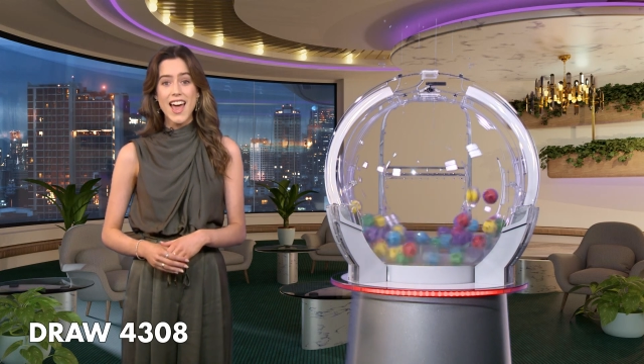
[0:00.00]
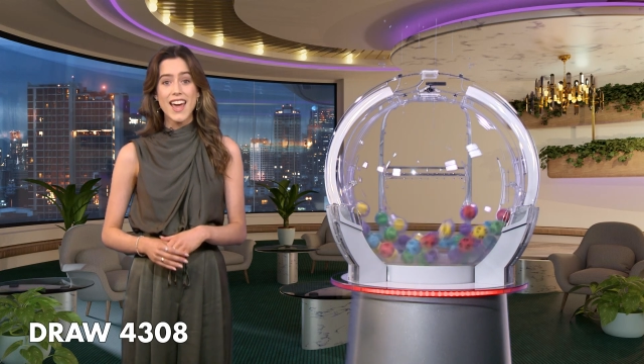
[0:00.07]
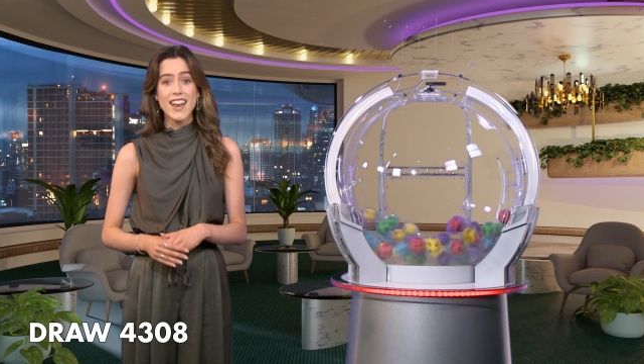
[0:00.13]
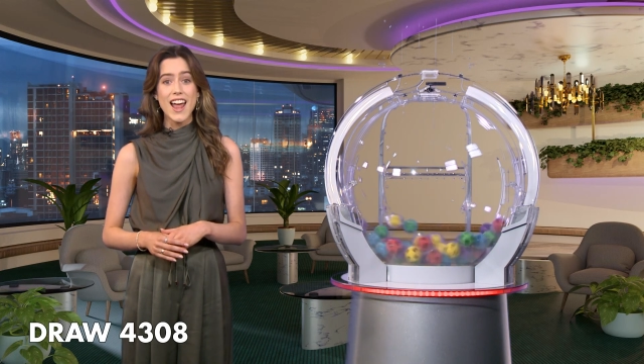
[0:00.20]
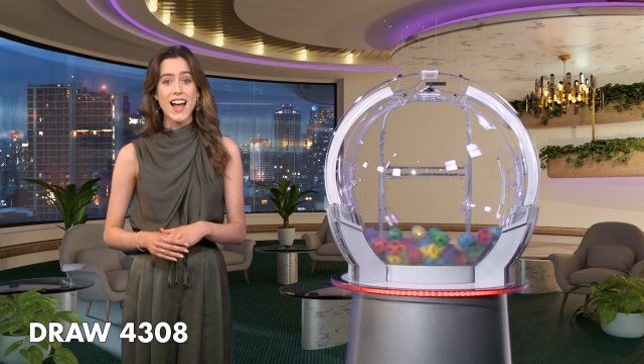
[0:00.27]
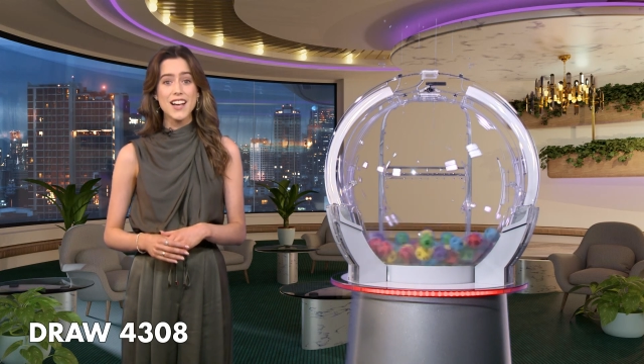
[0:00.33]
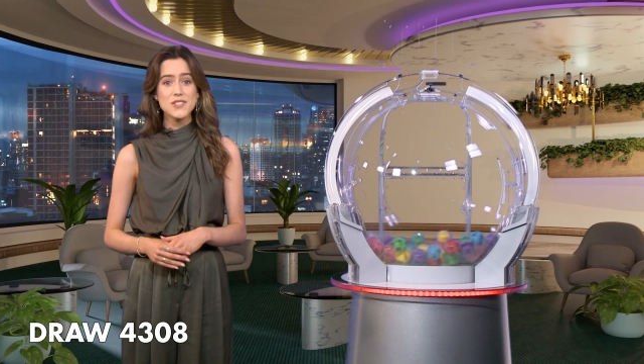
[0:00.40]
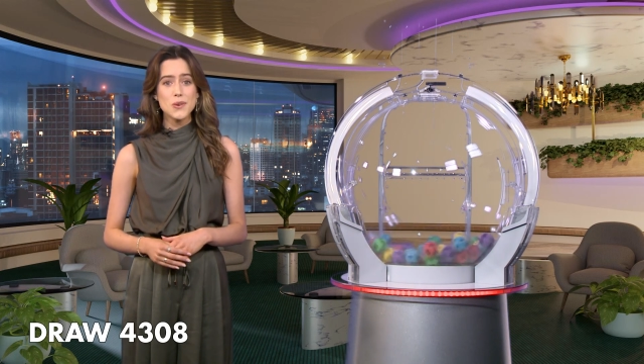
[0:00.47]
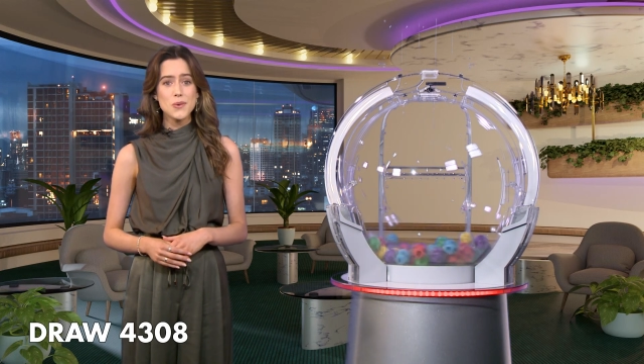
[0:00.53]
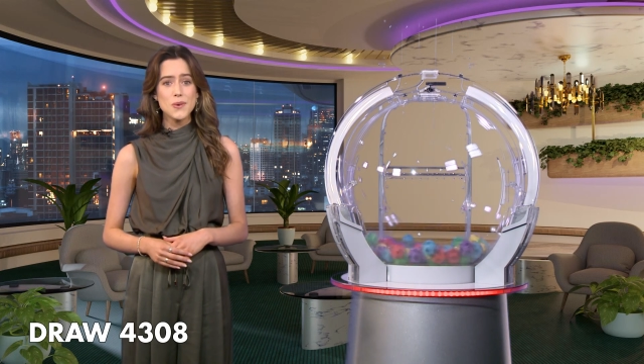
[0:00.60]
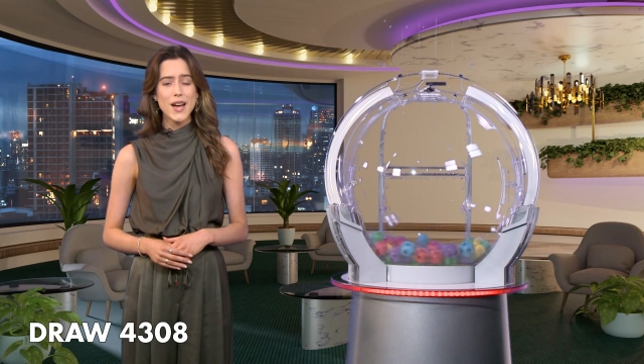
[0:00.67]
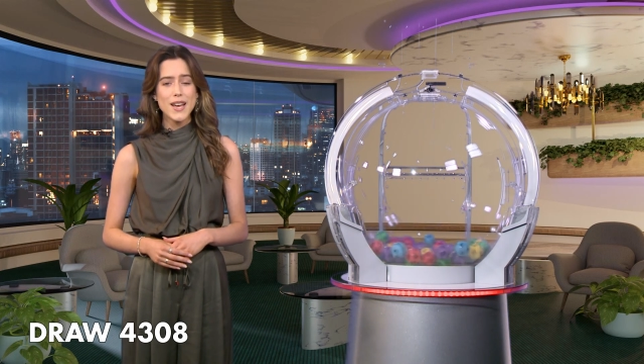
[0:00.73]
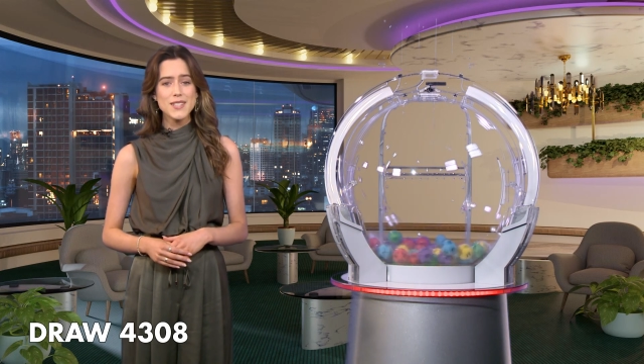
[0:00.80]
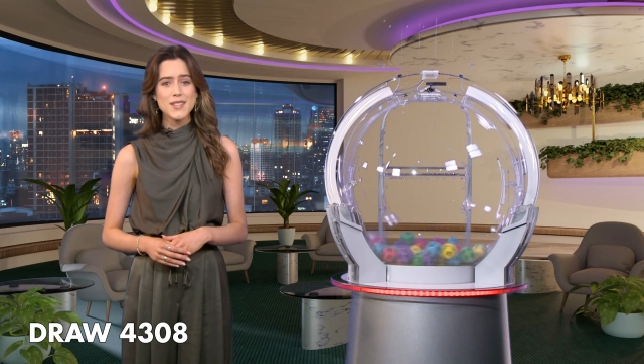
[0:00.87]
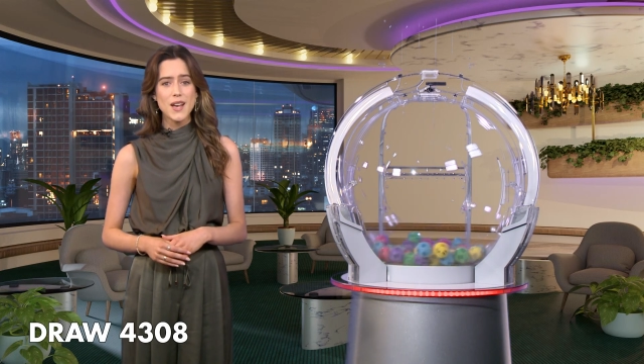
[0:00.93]
And as
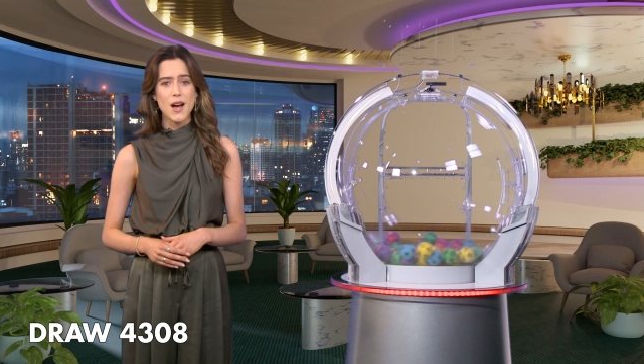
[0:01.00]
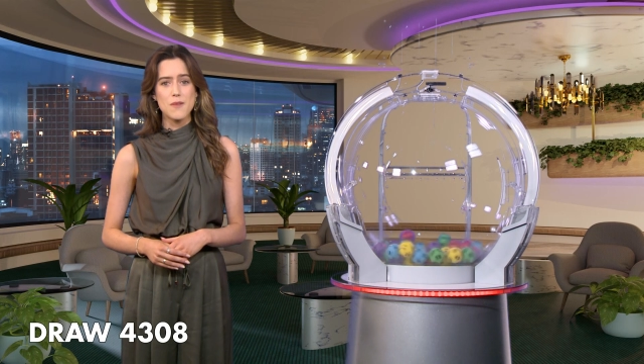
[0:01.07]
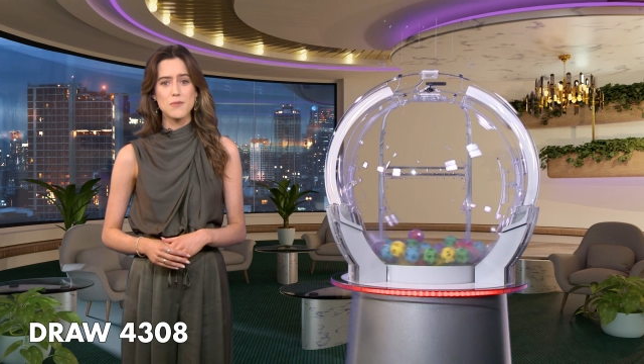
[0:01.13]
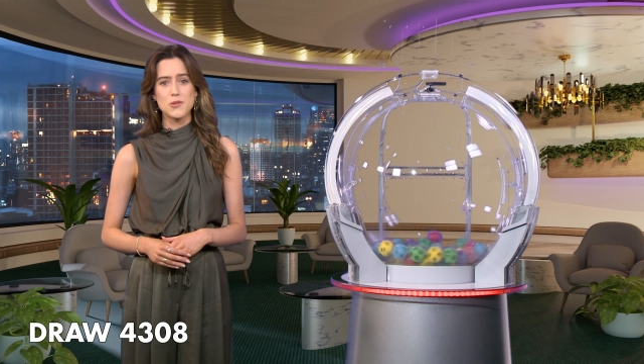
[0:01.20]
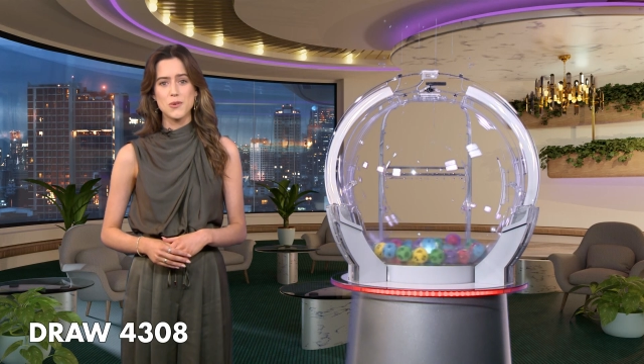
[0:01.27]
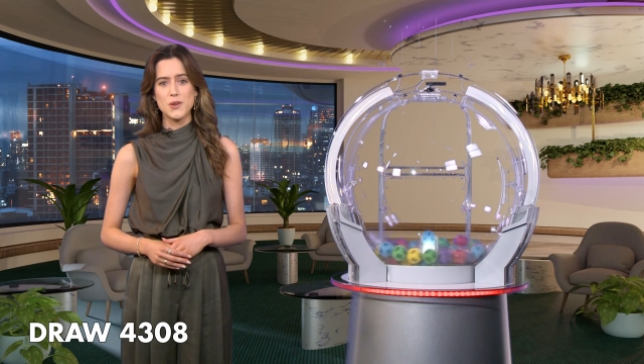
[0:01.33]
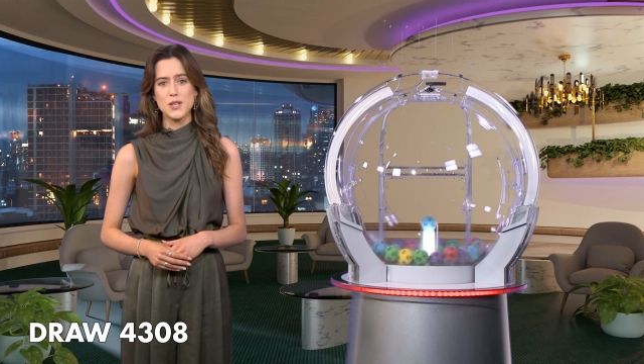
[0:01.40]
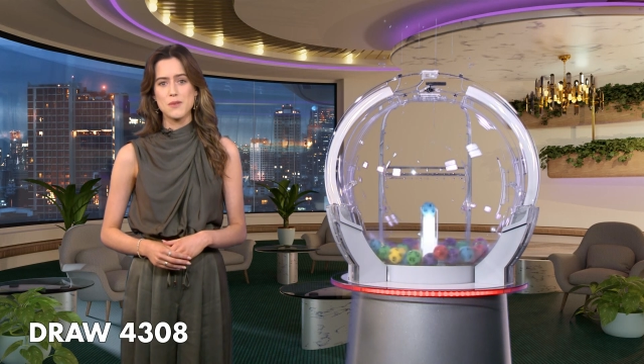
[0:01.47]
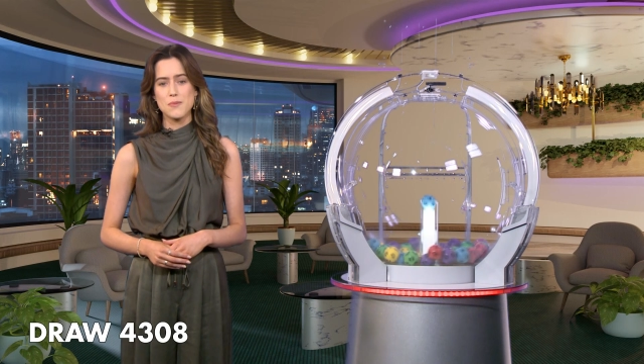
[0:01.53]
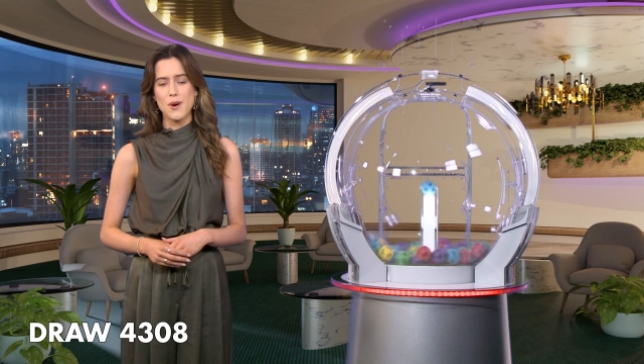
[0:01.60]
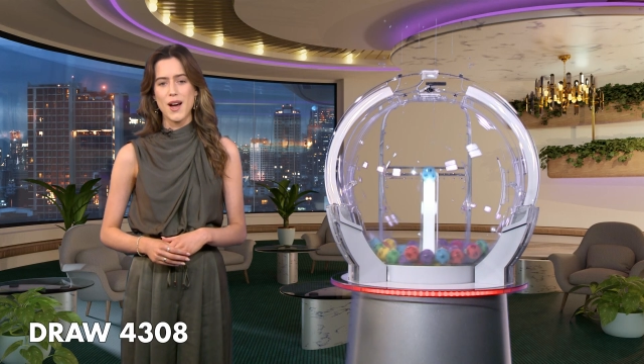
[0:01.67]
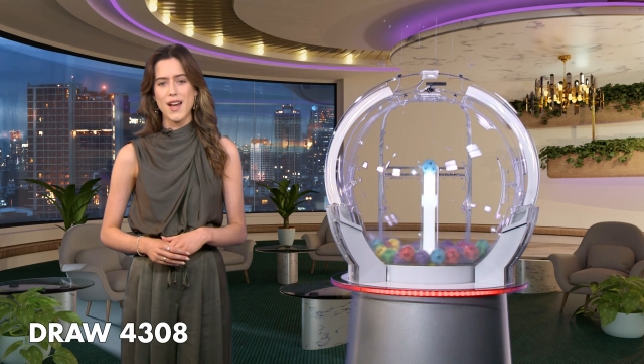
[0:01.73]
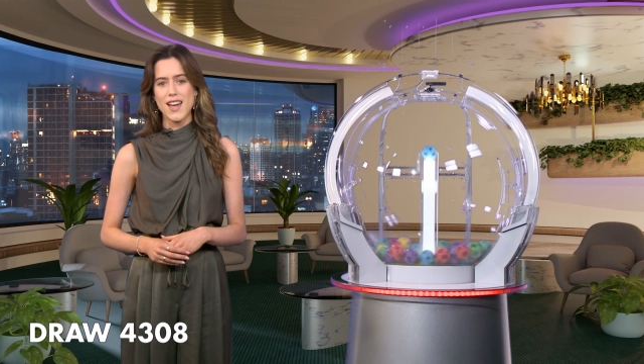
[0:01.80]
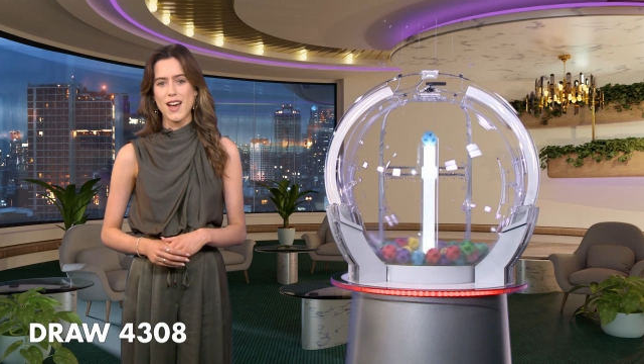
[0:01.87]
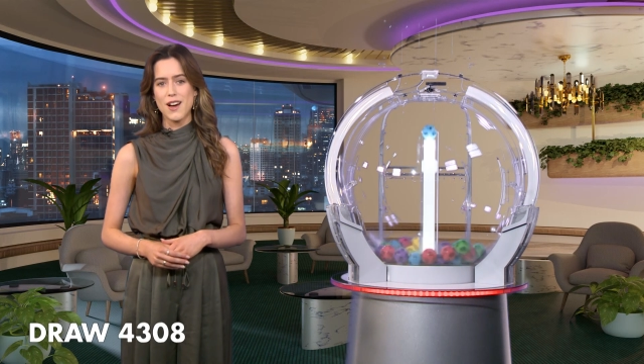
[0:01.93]
always, I'm joined by